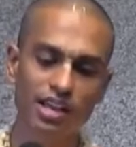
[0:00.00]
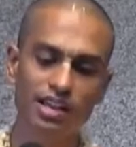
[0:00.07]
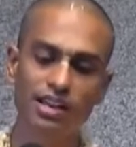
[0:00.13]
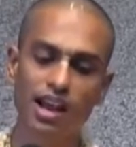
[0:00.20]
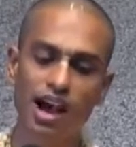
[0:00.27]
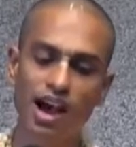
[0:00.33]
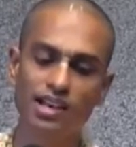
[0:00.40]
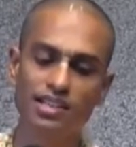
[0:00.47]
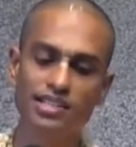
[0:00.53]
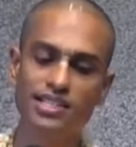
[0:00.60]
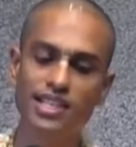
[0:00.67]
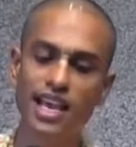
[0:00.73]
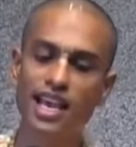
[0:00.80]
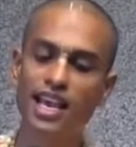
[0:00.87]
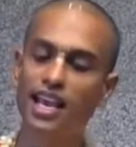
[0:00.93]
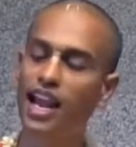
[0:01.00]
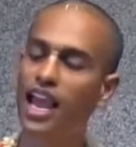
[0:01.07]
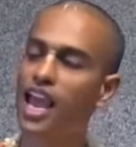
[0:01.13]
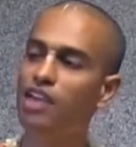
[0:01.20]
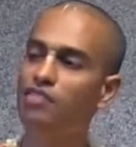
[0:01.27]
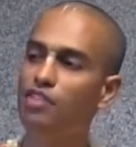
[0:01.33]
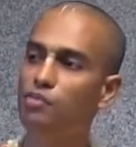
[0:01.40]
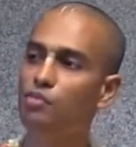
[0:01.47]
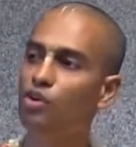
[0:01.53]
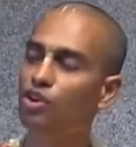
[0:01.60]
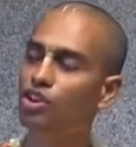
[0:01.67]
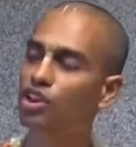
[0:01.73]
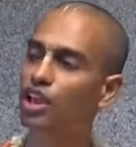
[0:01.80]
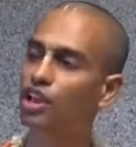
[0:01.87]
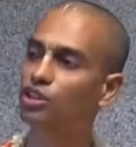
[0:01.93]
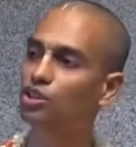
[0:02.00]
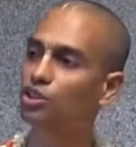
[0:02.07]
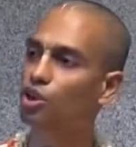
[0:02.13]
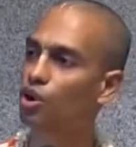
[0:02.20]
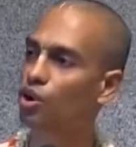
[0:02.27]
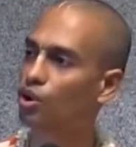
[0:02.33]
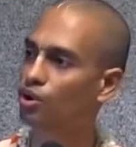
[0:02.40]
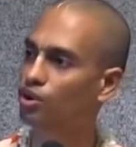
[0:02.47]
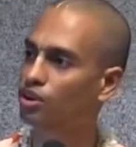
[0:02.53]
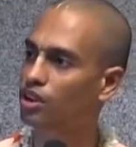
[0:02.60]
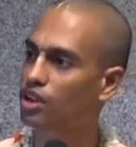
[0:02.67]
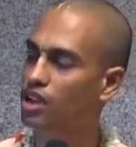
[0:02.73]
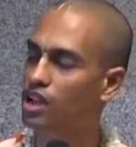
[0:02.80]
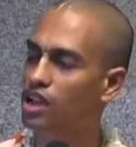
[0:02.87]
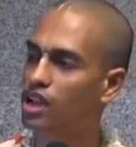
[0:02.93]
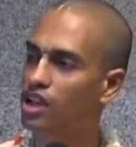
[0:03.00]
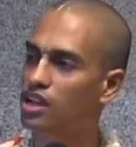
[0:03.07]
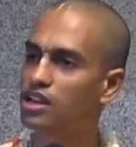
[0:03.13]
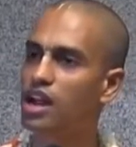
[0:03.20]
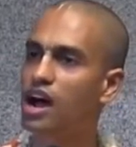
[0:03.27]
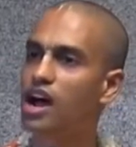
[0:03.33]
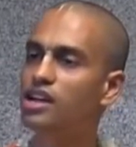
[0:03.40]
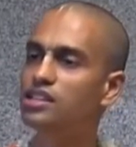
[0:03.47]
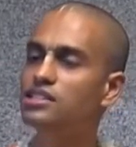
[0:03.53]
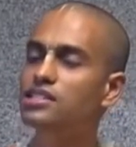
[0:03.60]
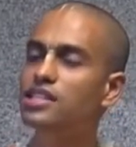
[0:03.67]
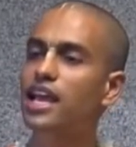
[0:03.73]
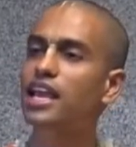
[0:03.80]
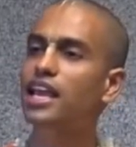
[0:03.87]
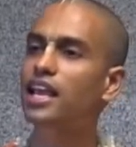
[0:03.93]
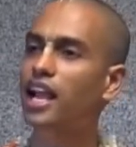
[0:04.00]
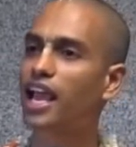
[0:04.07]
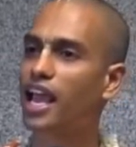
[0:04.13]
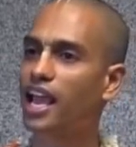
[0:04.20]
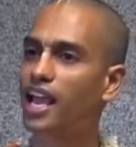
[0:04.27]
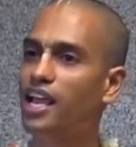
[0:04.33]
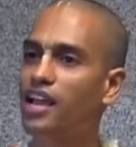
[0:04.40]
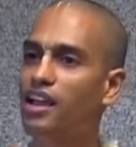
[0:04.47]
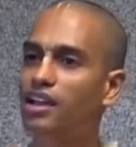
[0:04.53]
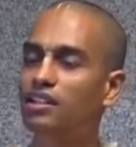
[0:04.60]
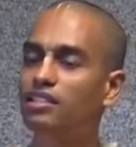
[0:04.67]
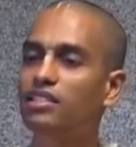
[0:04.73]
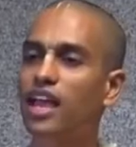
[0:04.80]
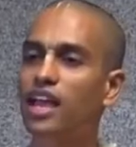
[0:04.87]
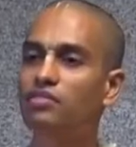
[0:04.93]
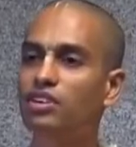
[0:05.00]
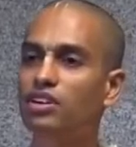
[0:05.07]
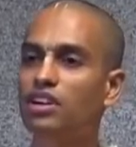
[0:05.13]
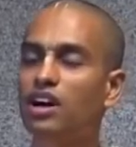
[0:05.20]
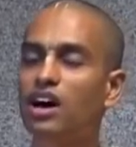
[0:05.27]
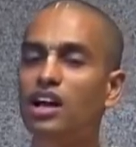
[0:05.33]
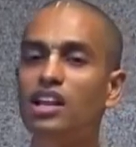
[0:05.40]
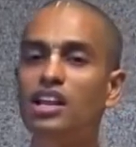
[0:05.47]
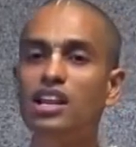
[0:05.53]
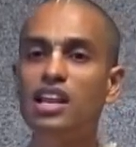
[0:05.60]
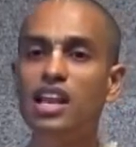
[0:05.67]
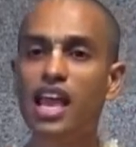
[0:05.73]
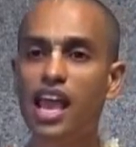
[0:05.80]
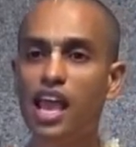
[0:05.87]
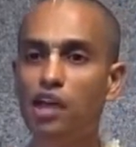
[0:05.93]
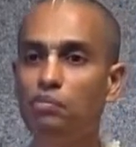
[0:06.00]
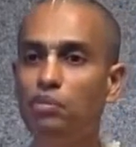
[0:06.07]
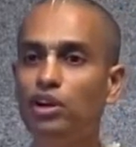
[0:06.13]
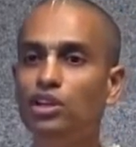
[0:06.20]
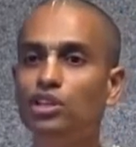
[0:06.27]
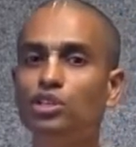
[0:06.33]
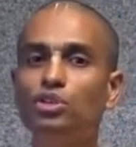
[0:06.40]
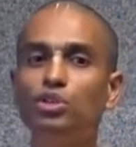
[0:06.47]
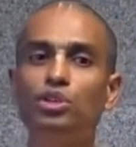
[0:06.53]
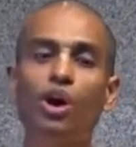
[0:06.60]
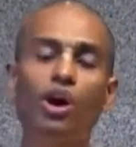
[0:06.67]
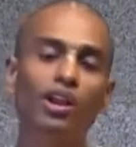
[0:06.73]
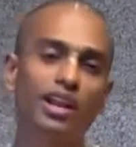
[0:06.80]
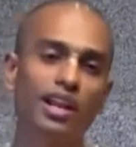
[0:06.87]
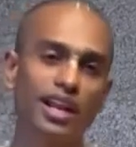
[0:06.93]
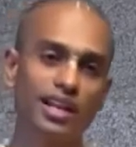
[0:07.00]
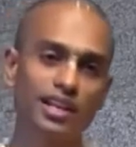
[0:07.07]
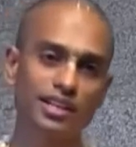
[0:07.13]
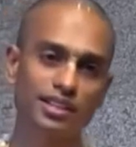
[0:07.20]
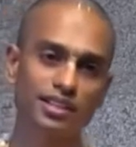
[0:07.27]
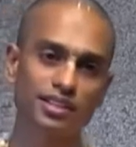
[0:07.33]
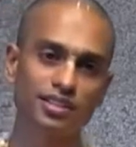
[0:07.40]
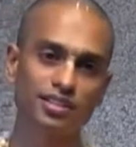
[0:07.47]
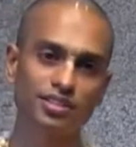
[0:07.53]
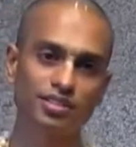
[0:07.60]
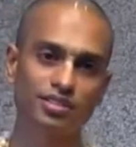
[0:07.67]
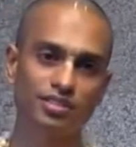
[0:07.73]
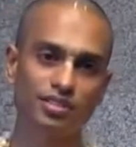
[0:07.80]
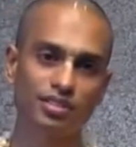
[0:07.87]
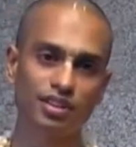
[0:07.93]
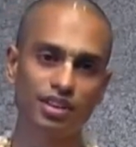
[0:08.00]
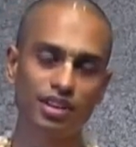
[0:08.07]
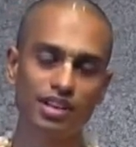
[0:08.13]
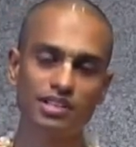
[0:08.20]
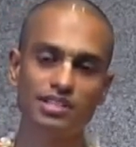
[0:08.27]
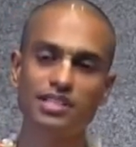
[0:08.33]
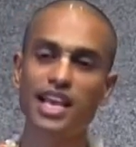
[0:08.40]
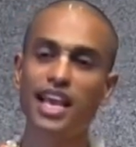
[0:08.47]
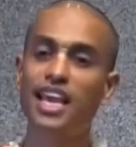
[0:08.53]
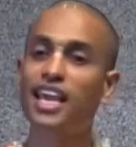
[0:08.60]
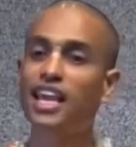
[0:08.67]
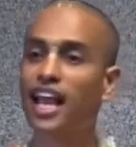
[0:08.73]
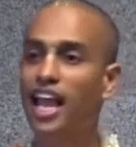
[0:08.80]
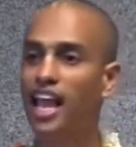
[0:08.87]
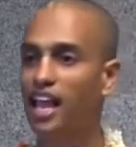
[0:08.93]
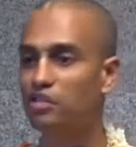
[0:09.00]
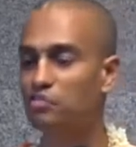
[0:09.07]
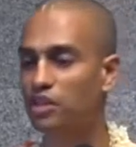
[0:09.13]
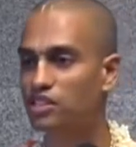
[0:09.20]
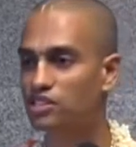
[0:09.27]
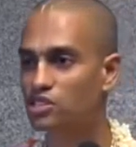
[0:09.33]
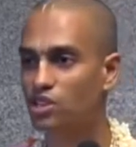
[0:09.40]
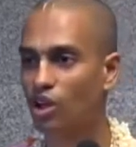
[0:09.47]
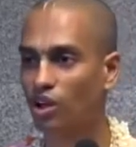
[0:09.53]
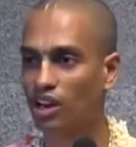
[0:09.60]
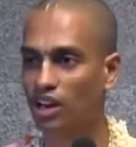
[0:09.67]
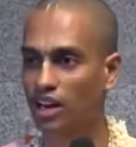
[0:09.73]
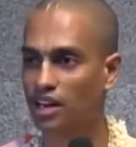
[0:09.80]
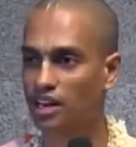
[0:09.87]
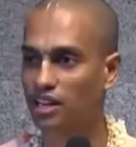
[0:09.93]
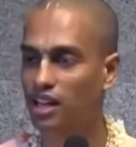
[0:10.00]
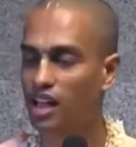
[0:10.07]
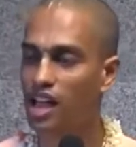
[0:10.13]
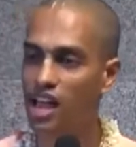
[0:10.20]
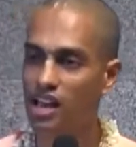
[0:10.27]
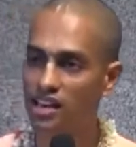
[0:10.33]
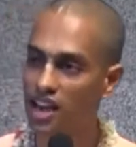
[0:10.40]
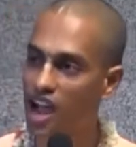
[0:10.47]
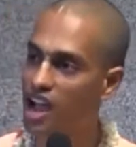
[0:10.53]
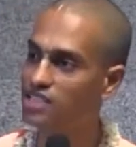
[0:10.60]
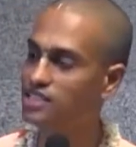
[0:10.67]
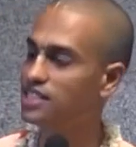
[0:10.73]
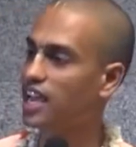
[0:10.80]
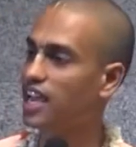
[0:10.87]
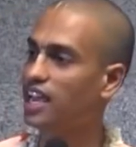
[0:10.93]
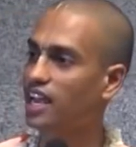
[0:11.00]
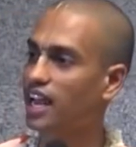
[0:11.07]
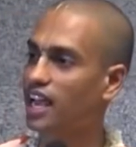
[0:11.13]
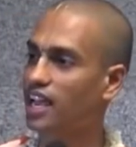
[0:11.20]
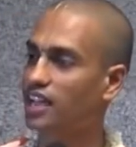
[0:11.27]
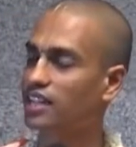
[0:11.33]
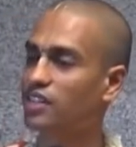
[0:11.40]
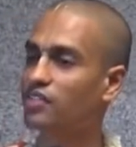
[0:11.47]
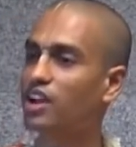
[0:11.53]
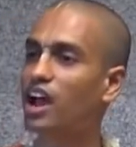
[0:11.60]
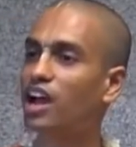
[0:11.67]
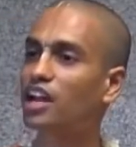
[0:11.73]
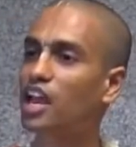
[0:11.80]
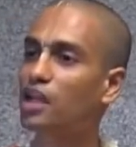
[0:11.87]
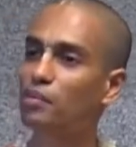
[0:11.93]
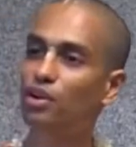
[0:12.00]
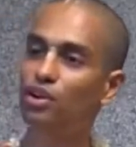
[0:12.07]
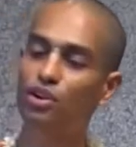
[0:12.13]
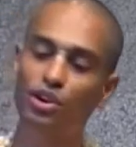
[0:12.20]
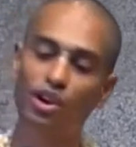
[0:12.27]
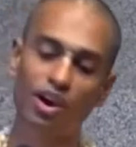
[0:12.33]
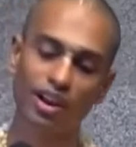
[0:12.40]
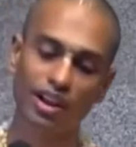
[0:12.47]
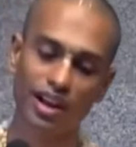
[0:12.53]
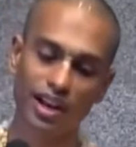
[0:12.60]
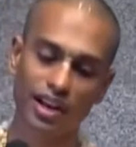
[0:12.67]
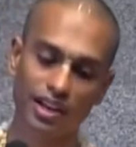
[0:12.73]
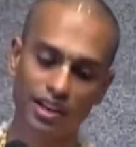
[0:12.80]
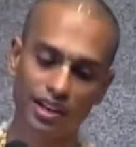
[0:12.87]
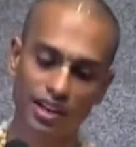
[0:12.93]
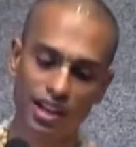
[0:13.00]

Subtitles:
Na sahire vimuhyanto, na sahire. They were unable to tolerate. Sahire means tolerate. Na sahire, they were unable to tolerate.